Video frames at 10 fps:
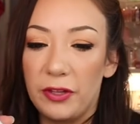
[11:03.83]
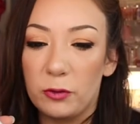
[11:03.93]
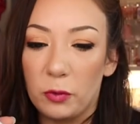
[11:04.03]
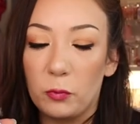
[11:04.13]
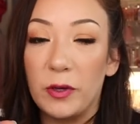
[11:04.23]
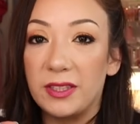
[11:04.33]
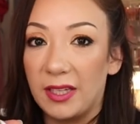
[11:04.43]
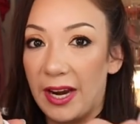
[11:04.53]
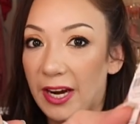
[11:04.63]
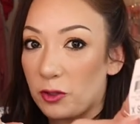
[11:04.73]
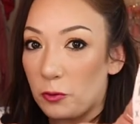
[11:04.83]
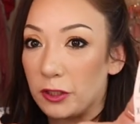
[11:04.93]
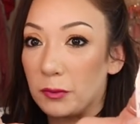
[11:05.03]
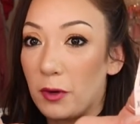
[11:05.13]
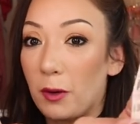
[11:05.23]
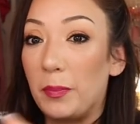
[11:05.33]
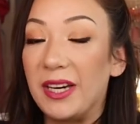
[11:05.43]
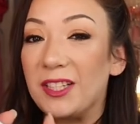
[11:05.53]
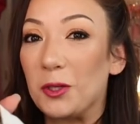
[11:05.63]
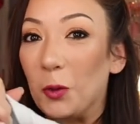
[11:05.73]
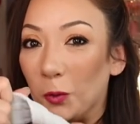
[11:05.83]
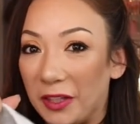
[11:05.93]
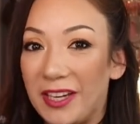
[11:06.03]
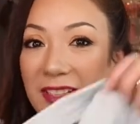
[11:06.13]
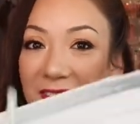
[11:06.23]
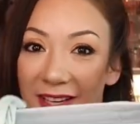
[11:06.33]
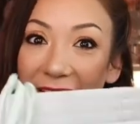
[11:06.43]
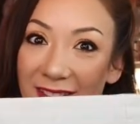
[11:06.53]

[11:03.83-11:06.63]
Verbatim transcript: this one was an extra small, but it totally is a